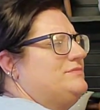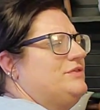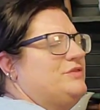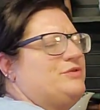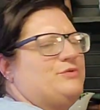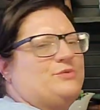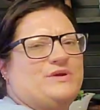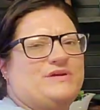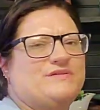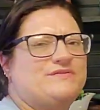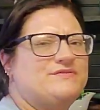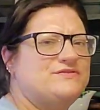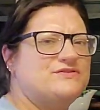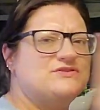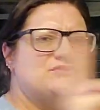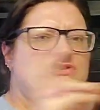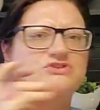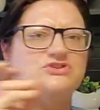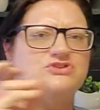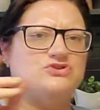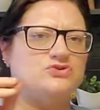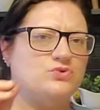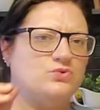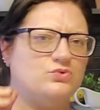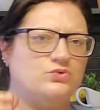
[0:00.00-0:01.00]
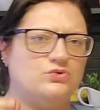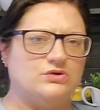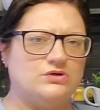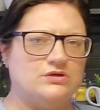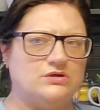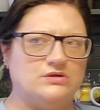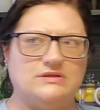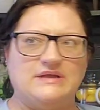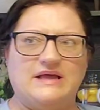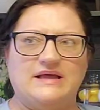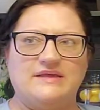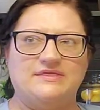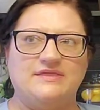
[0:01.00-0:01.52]
thrift store
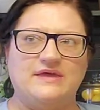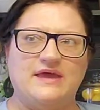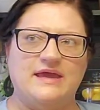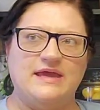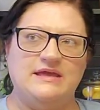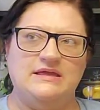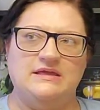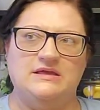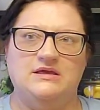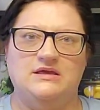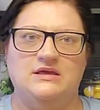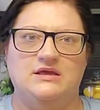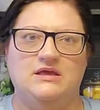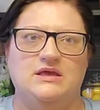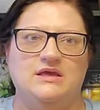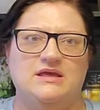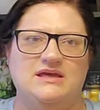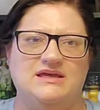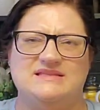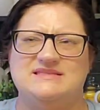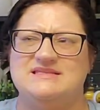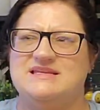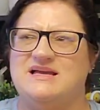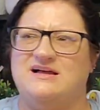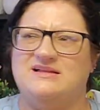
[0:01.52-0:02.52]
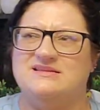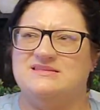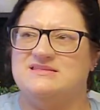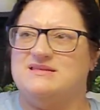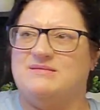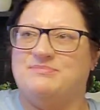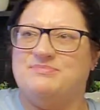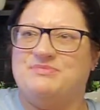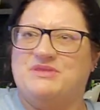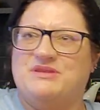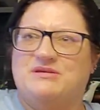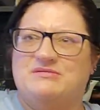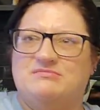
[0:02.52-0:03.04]
like thing. It's called
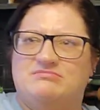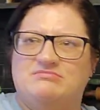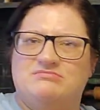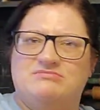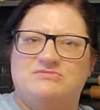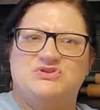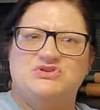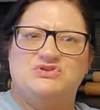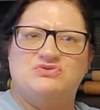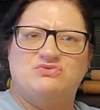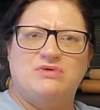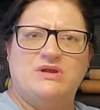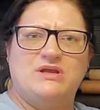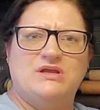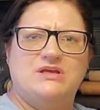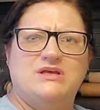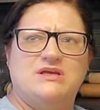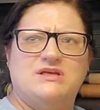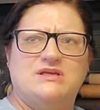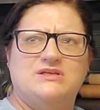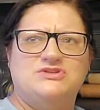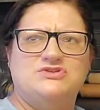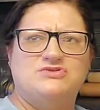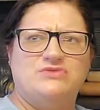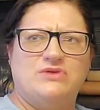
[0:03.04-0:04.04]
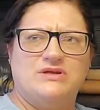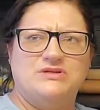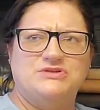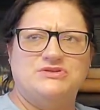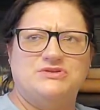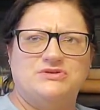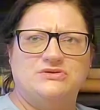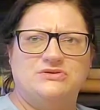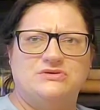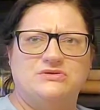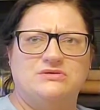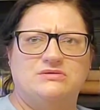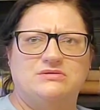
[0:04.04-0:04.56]
something
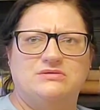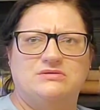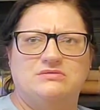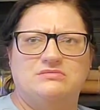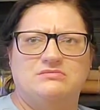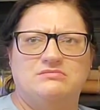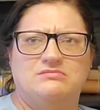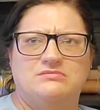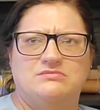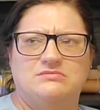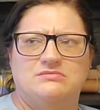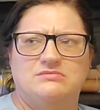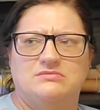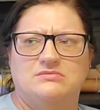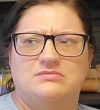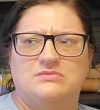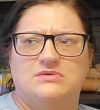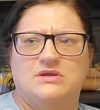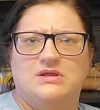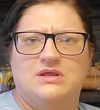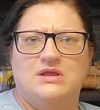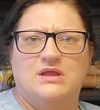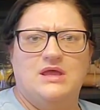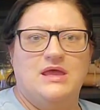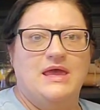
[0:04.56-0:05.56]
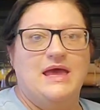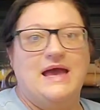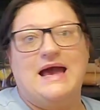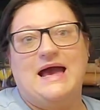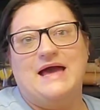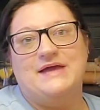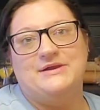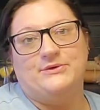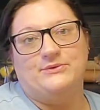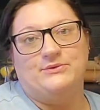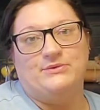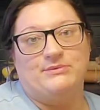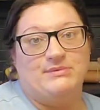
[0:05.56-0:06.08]
treasure.
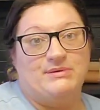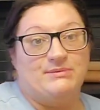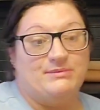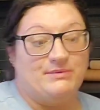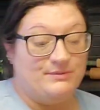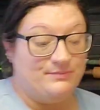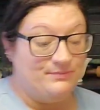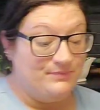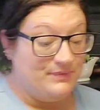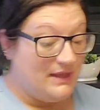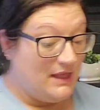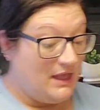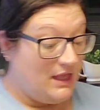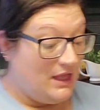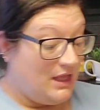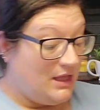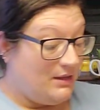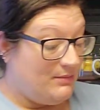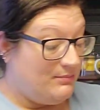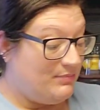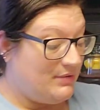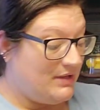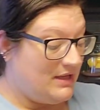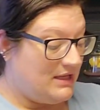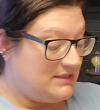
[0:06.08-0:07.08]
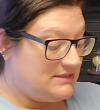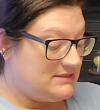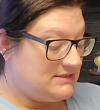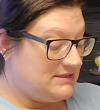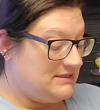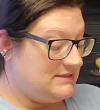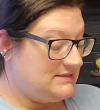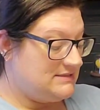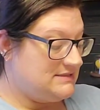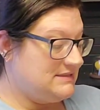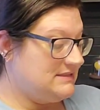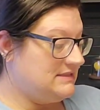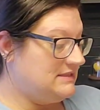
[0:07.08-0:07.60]
I don't remember. But
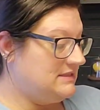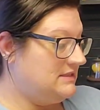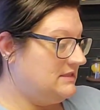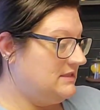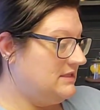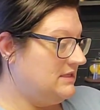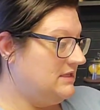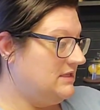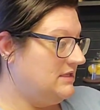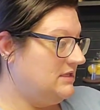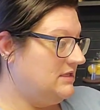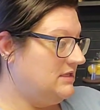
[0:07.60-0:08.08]
it's in